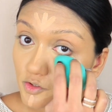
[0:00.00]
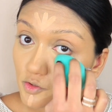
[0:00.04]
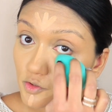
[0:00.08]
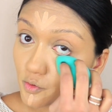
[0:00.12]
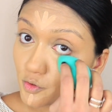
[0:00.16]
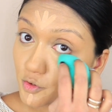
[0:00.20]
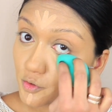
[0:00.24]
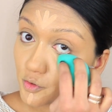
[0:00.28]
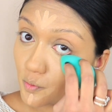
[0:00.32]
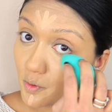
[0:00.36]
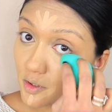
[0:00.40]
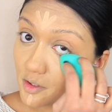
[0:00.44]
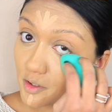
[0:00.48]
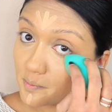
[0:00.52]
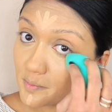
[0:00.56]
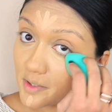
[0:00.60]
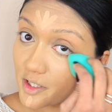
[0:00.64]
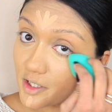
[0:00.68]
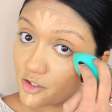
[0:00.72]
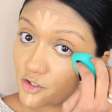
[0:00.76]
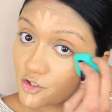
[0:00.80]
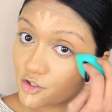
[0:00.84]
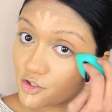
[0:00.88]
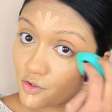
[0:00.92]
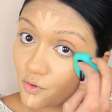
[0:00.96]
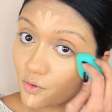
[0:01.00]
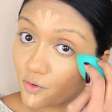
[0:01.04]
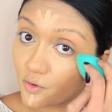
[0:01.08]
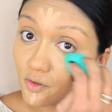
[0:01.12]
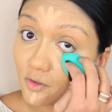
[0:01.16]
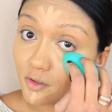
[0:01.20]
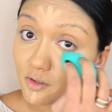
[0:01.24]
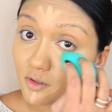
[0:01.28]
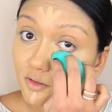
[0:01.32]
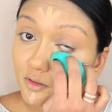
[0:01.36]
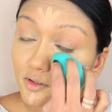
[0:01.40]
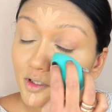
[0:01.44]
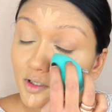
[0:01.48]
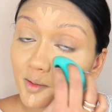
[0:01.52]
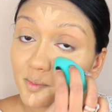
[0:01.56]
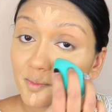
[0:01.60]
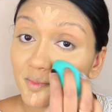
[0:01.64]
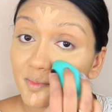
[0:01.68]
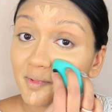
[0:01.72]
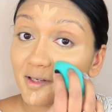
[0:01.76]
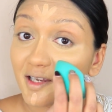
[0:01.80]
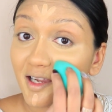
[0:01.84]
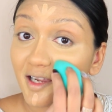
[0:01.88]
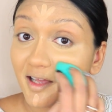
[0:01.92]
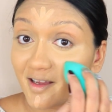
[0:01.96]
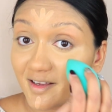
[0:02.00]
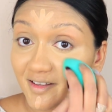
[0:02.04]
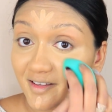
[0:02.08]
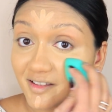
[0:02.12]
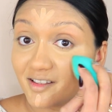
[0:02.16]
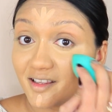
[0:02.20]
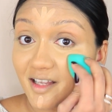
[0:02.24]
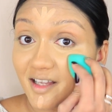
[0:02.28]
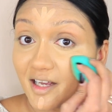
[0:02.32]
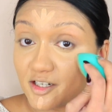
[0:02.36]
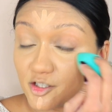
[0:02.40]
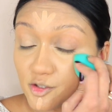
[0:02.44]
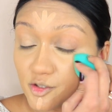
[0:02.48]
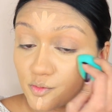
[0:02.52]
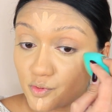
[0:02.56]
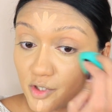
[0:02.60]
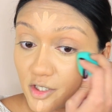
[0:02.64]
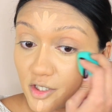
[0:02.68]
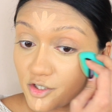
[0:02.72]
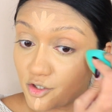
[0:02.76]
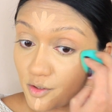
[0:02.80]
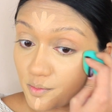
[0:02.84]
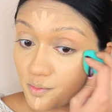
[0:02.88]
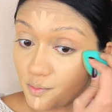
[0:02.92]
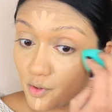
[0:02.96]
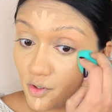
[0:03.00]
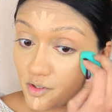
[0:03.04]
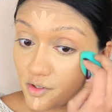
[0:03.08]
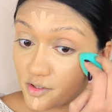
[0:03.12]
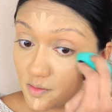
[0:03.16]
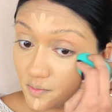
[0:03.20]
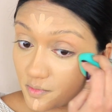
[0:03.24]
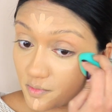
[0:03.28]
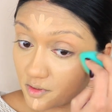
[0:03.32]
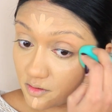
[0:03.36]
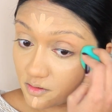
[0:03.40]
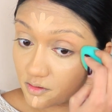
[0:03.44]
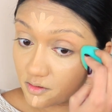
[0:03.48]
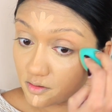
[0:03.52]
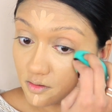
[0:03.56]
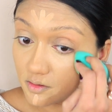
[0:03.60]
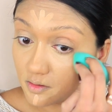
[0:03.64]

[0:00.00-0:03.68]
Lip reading: So you want to make sure apply the lightest pressure possible.